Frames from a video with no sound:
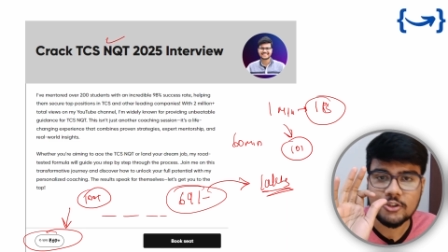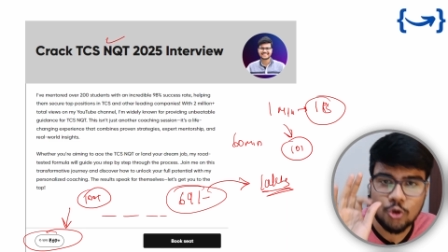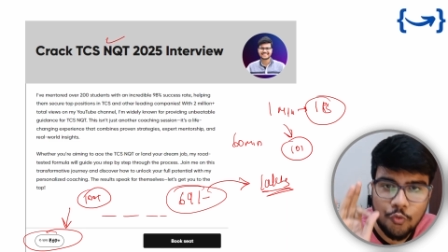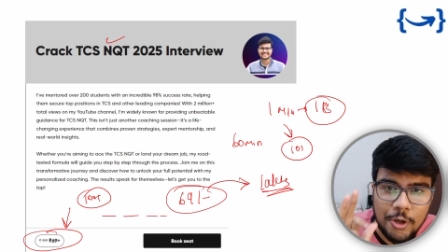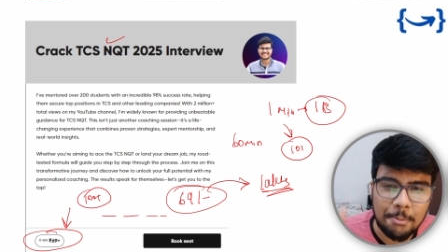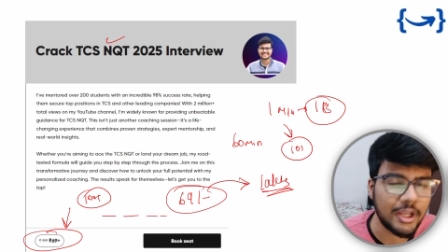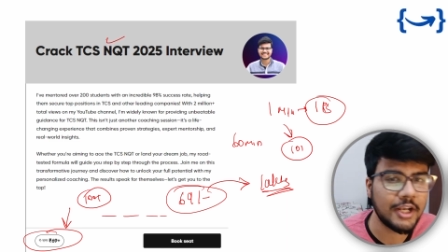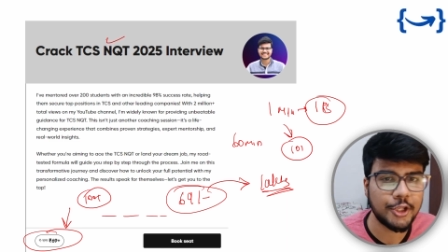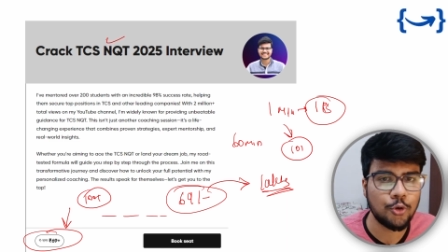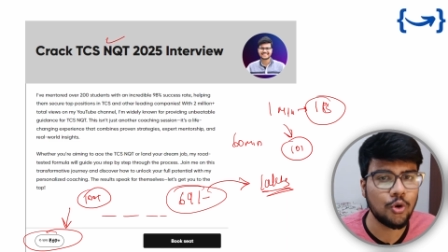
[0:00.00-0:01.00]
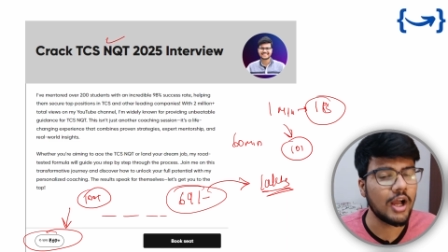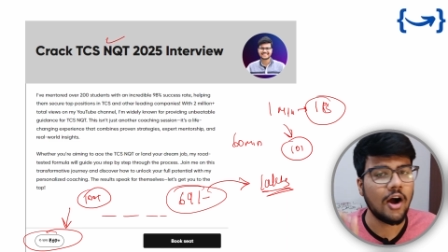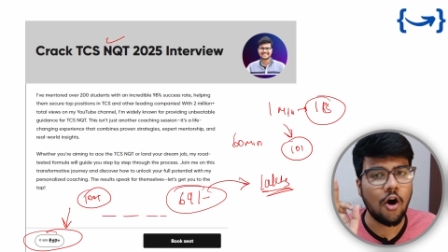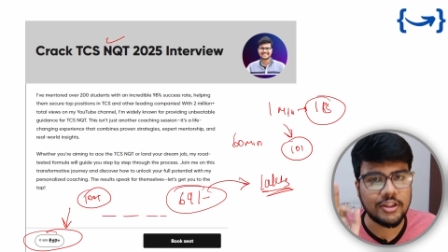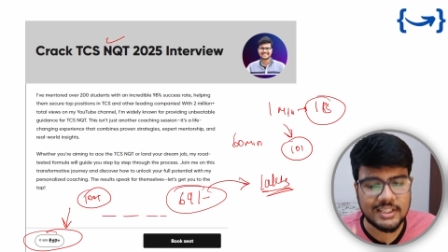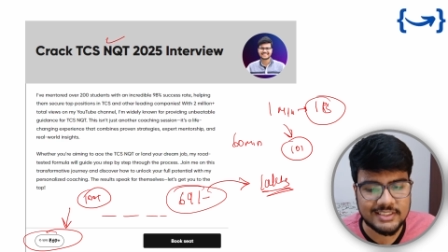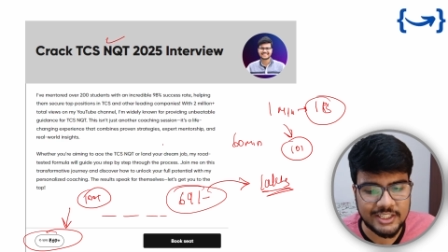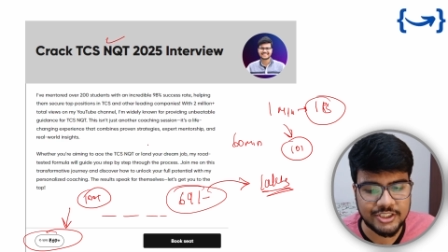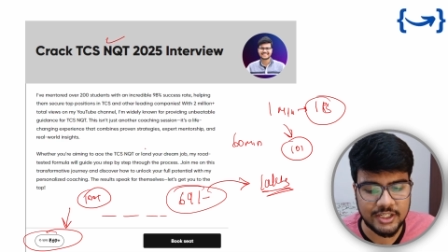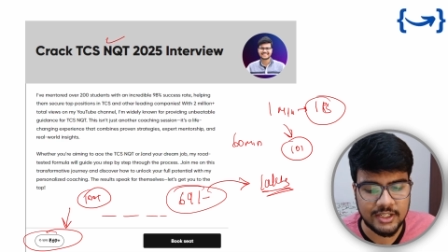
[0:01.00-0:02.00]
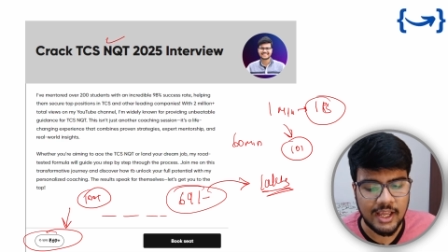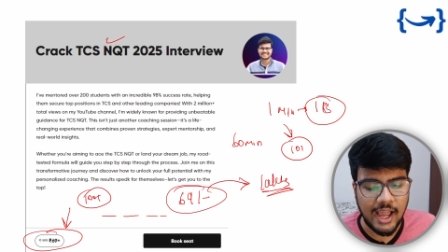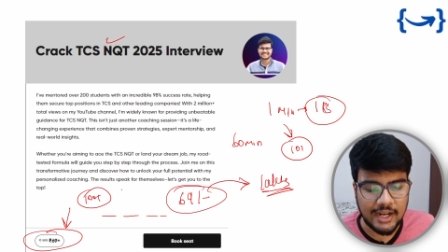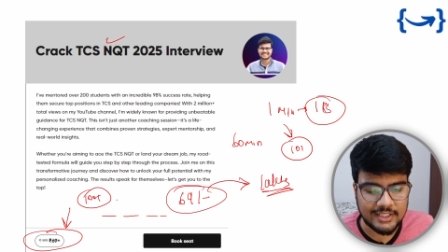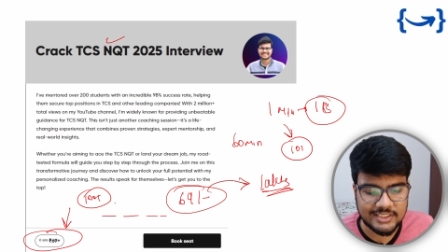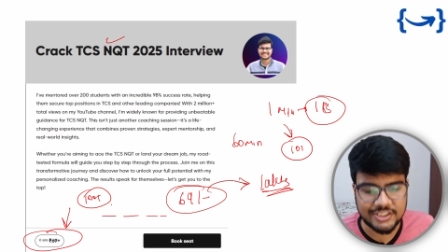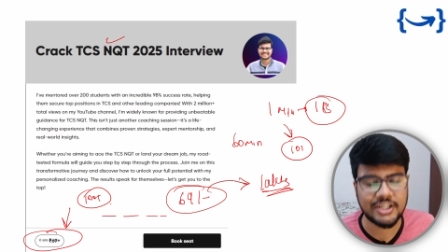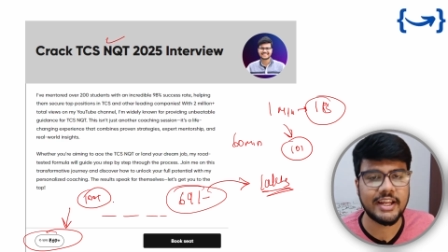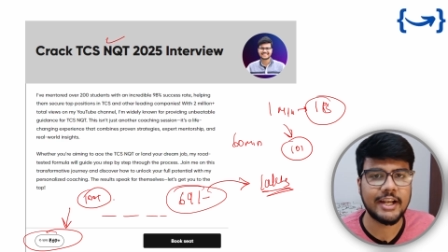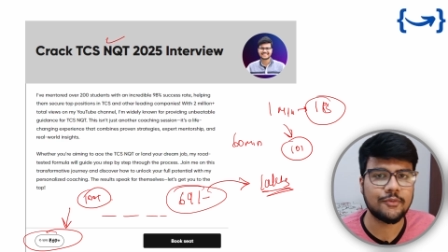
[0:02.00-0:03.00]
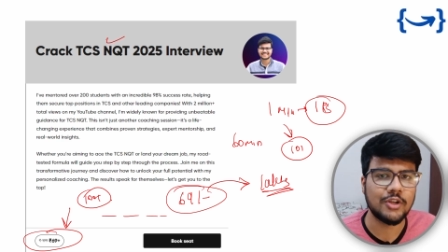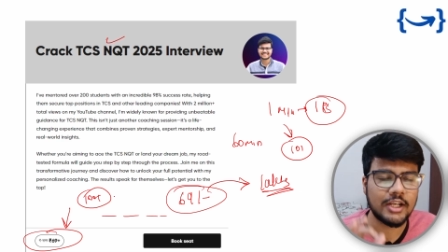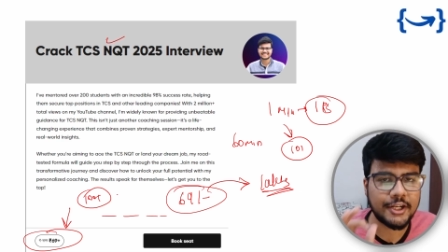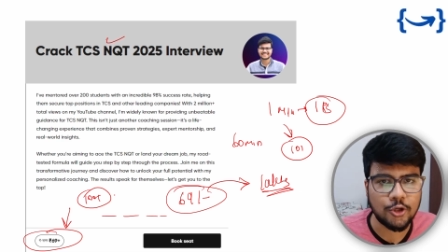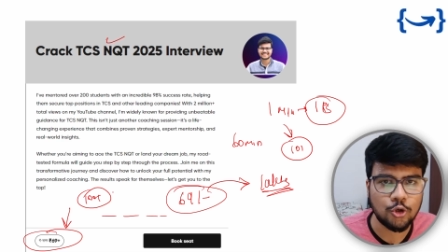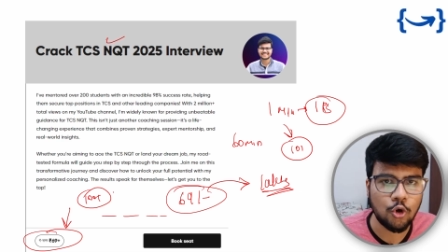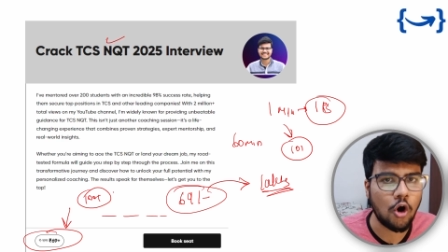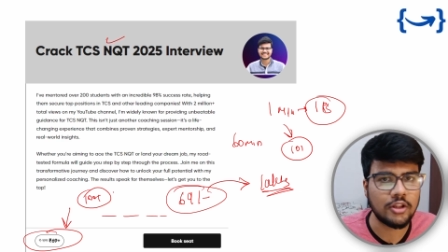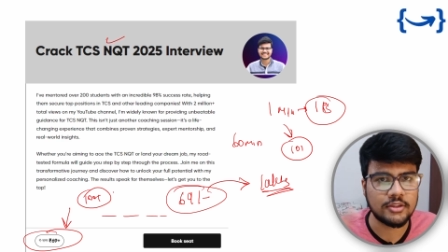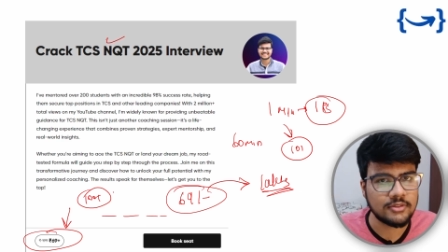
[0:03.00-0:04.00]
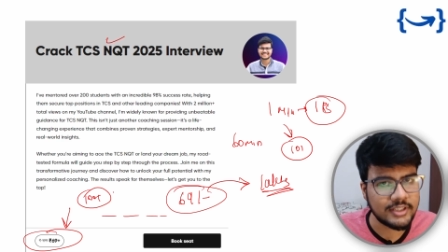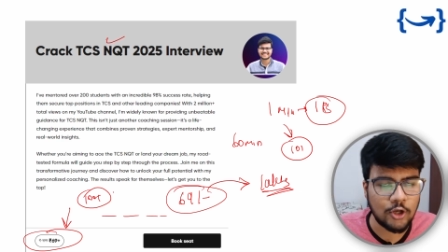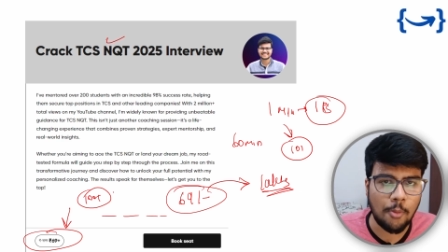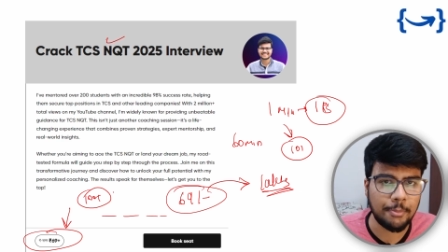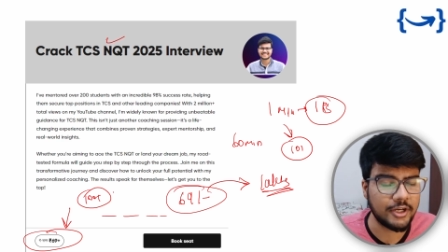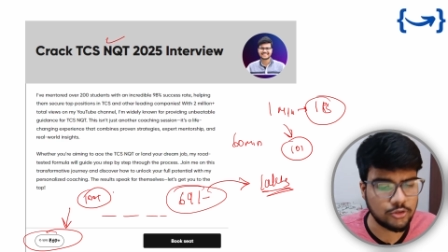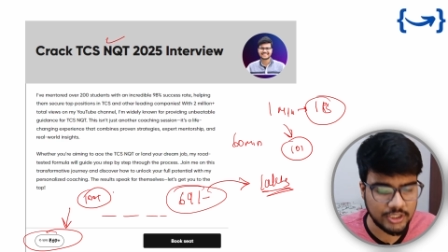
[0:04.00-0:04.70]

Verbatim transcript: So we'll meet you on the session, and the session date will let you know on TopMate.